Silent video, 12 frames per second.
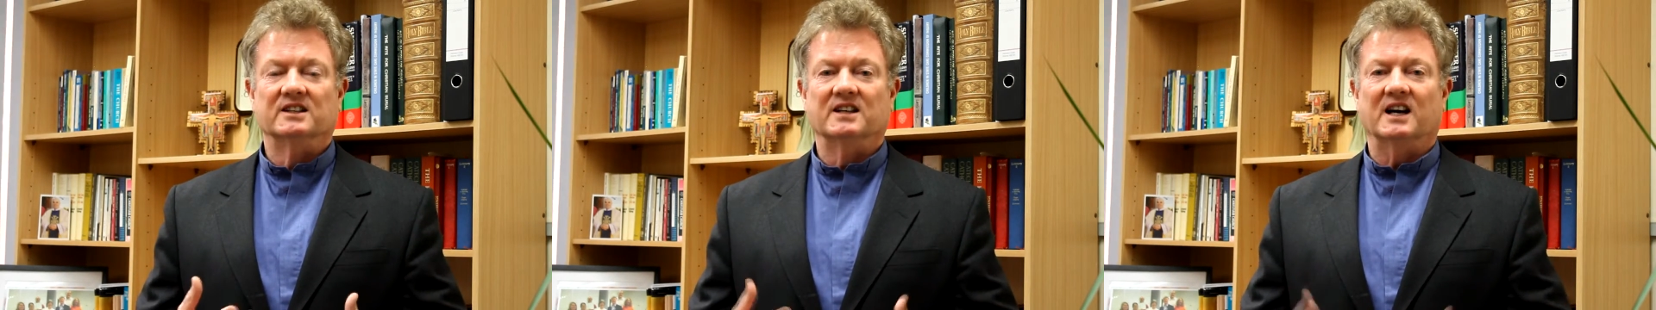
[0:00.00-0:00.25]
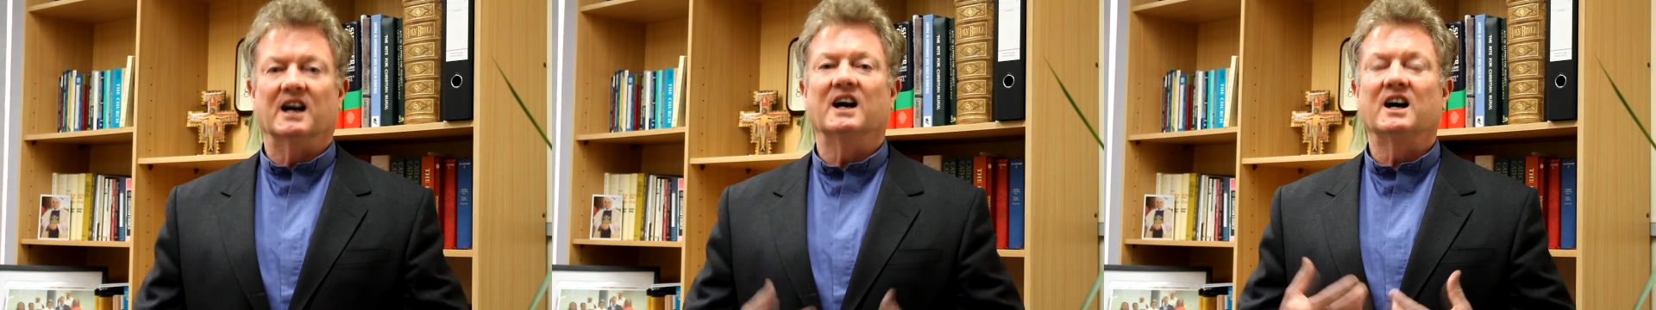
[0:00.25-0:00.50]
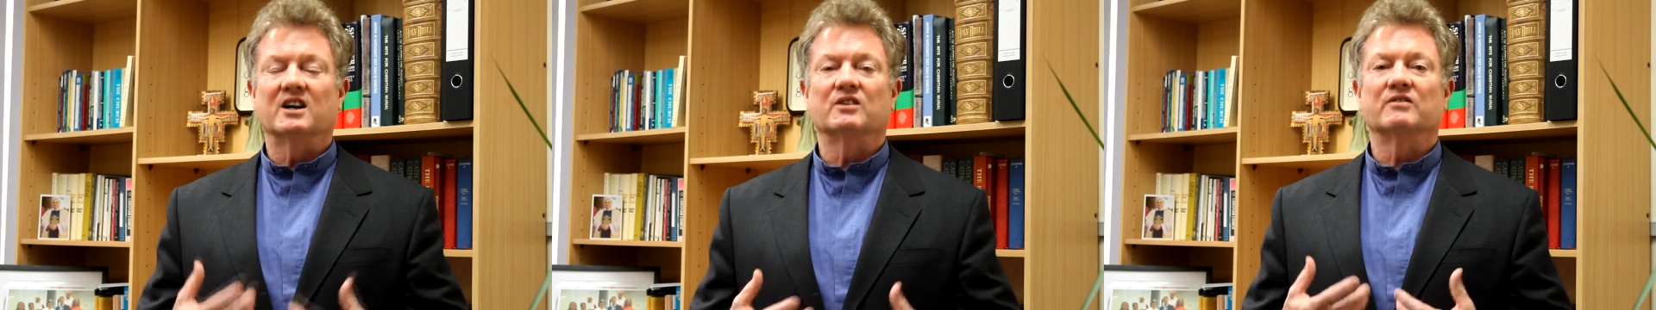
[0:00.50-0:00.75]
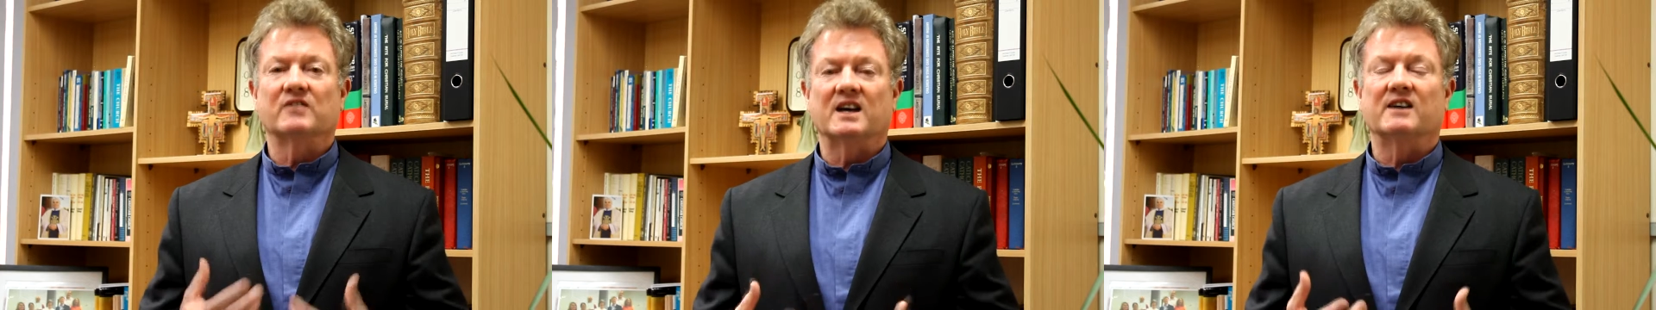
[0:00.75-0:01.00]
a heart
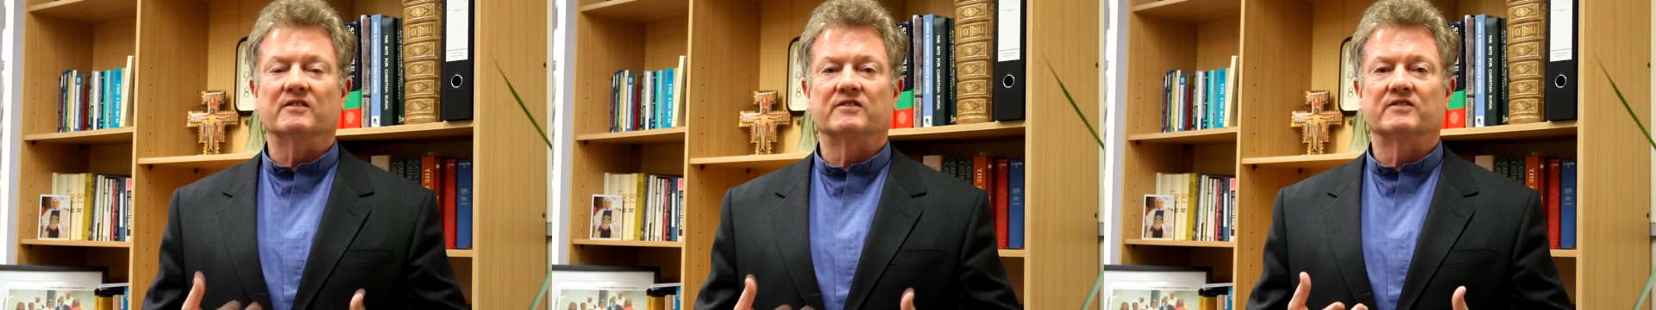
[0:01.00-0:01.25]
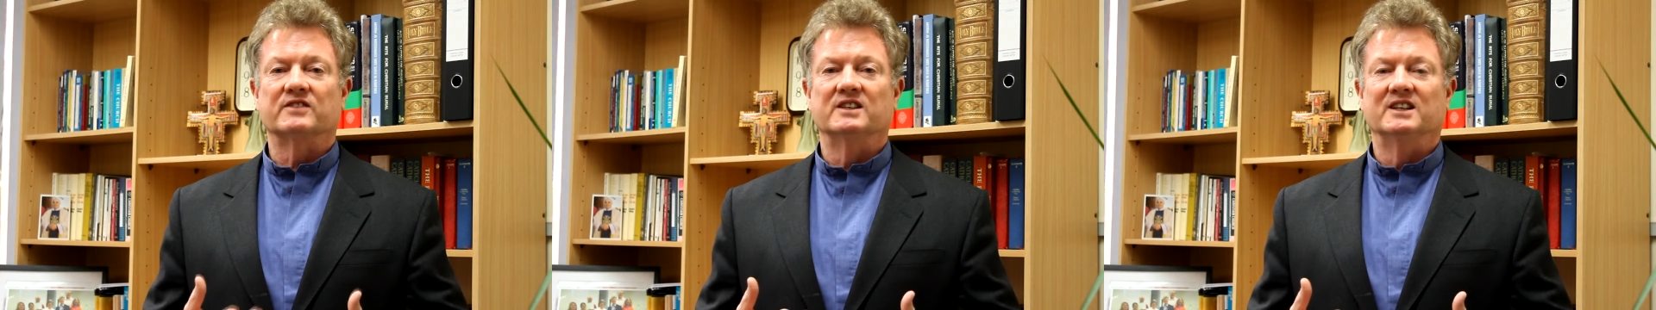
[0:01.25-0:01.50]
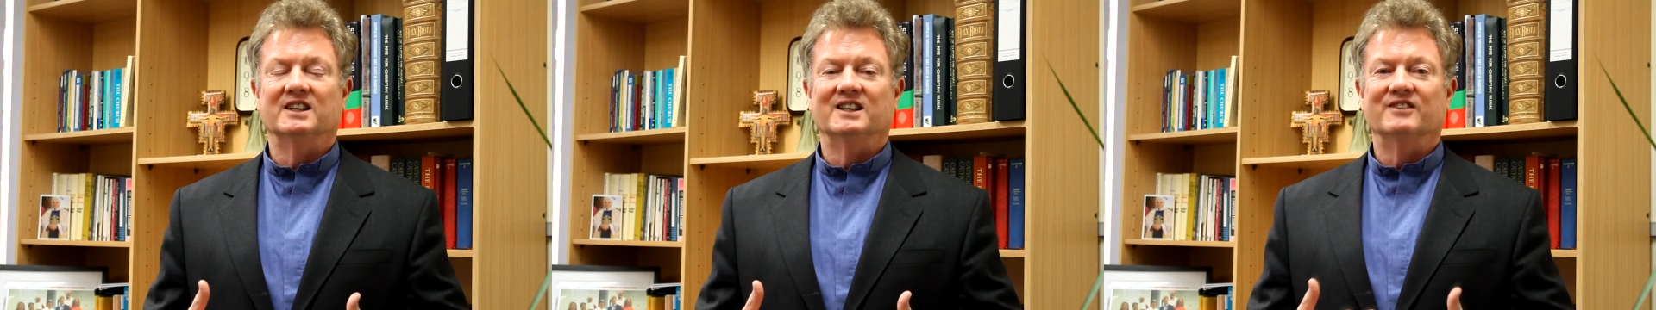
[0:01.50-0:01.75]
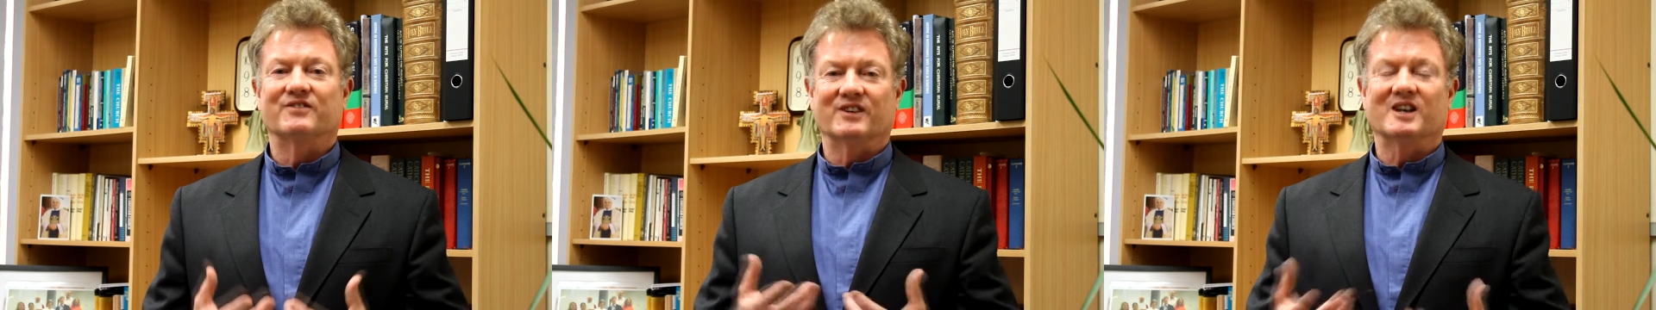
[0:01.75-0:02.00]
of love
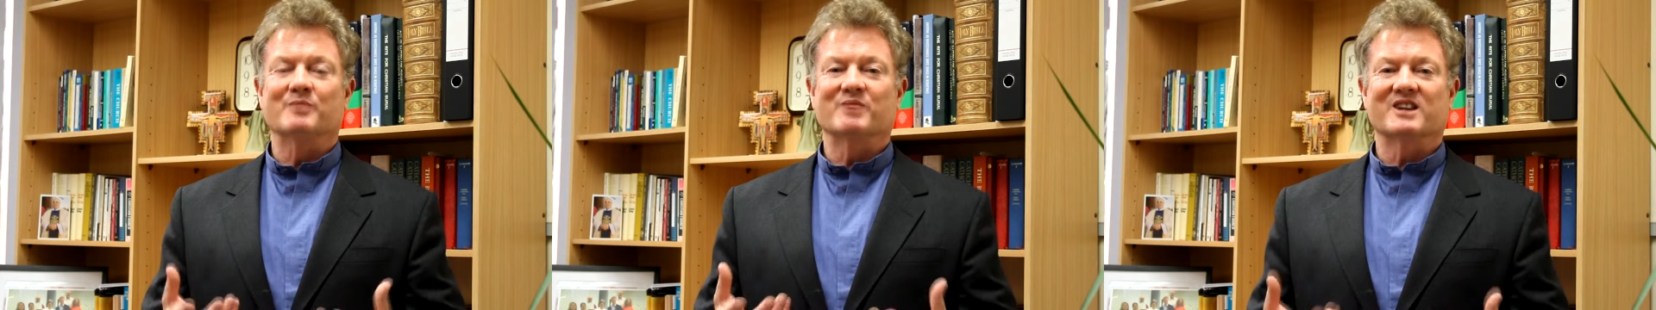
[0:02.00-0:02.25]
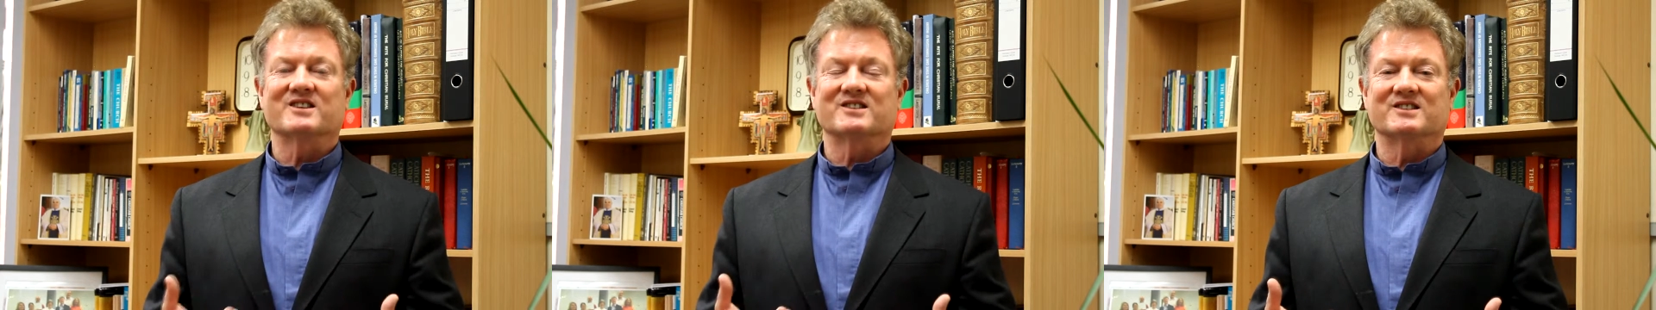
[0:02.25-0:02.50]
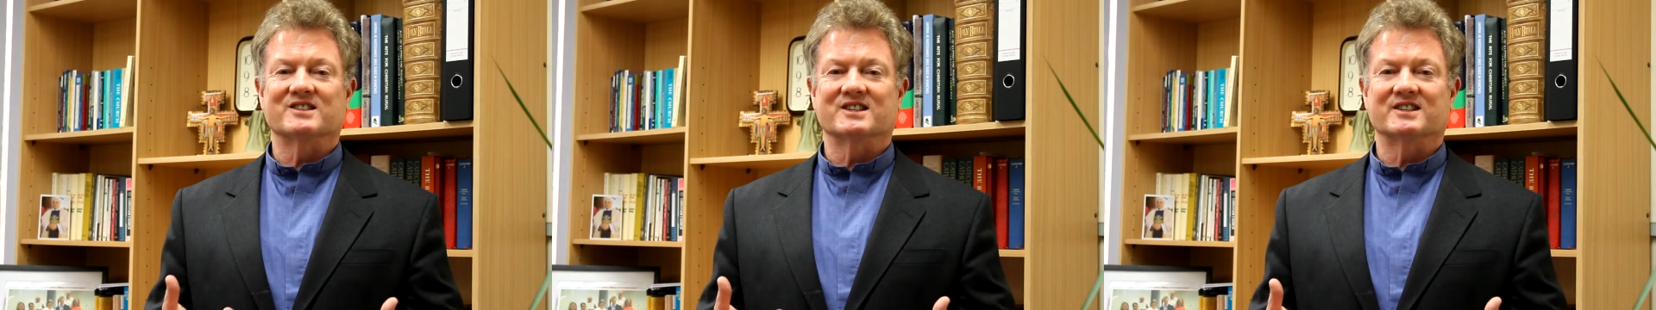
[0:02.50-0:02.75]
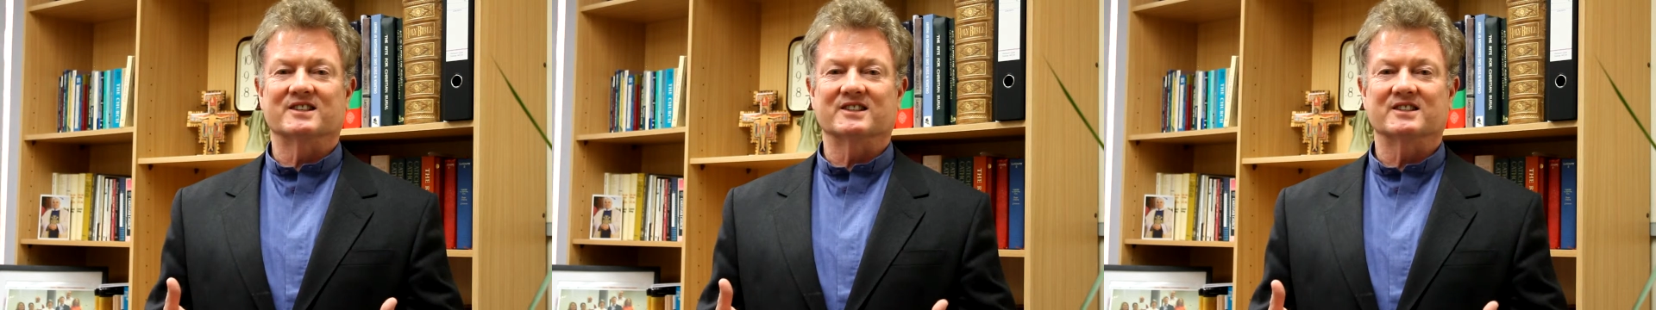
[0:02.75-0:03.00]
for our brothers and
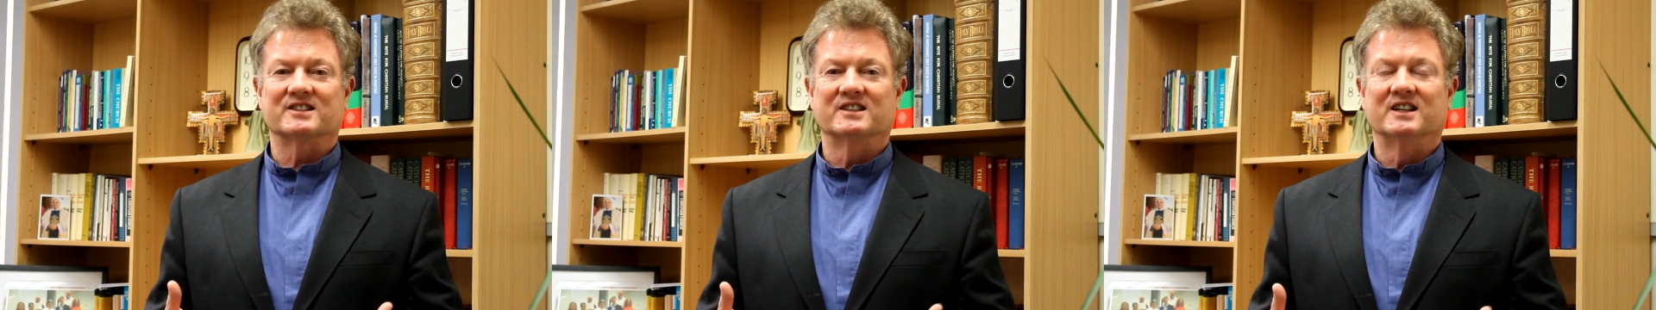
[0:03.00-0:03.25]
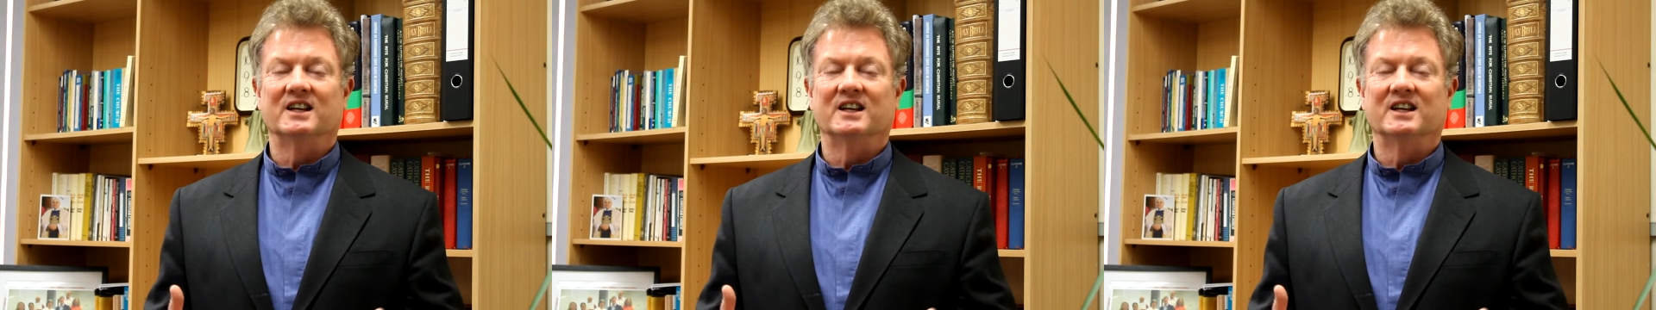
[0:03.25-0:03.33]
sisters,